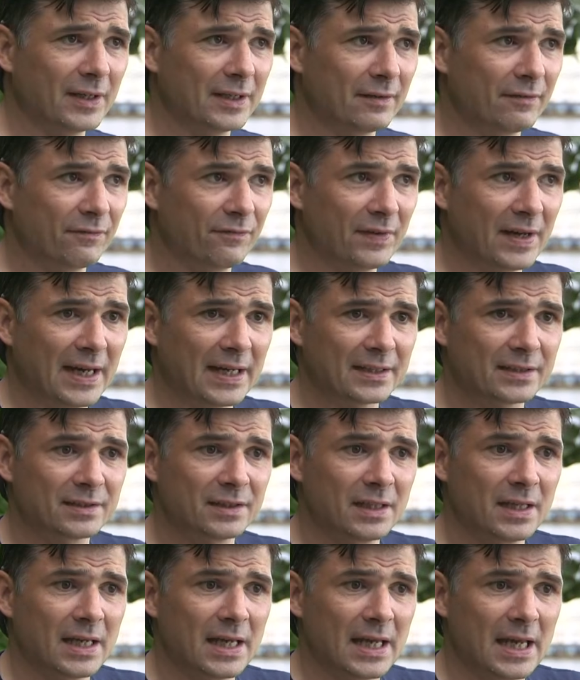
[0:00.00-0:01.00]
And in
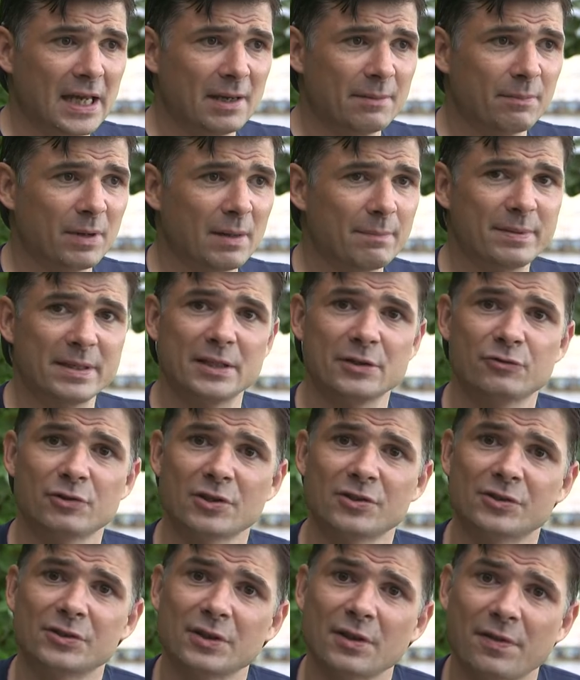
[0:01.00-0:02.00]
fact, it might be
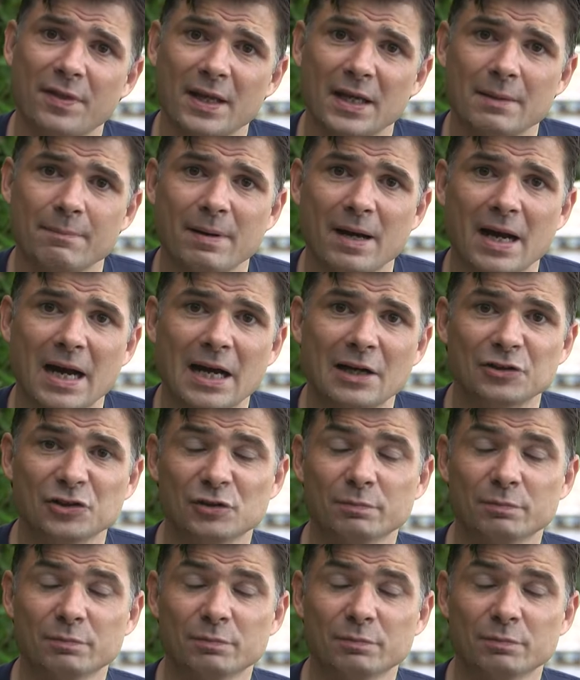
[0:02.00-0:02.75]
interesting to think about how